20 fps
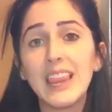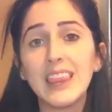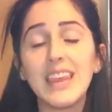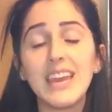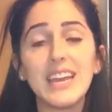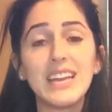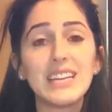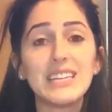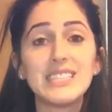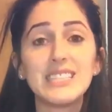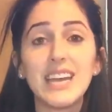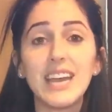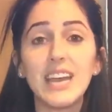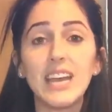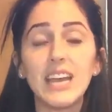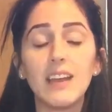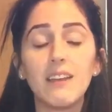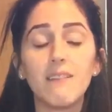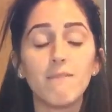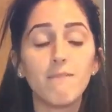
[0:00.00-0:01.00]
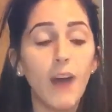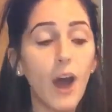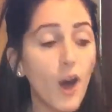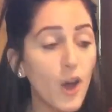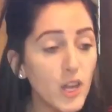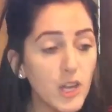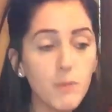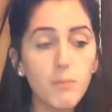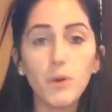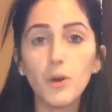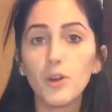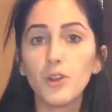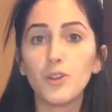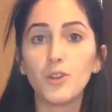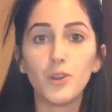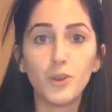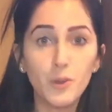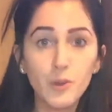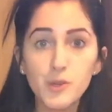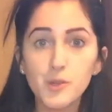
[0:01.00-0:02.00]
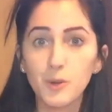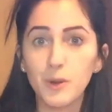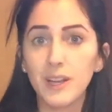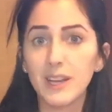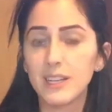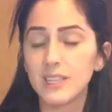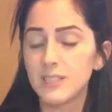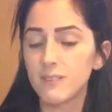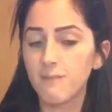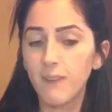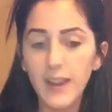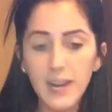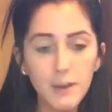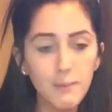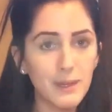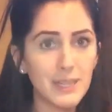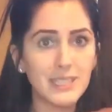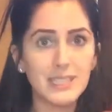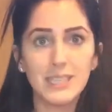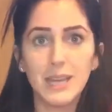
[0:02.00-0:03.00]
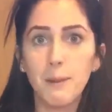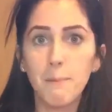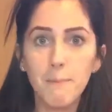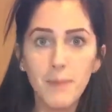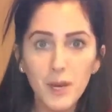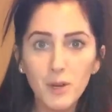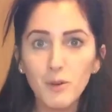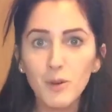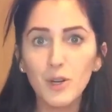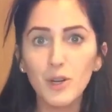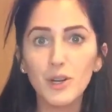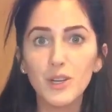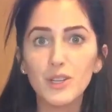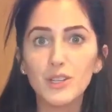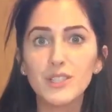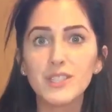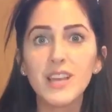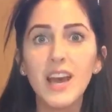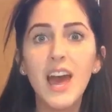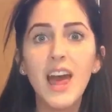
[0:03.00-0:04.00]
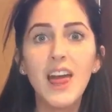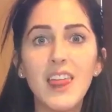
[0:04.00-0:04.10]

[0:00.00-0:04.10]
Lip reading: They contain valuable nutrients, vitamins, and minerals.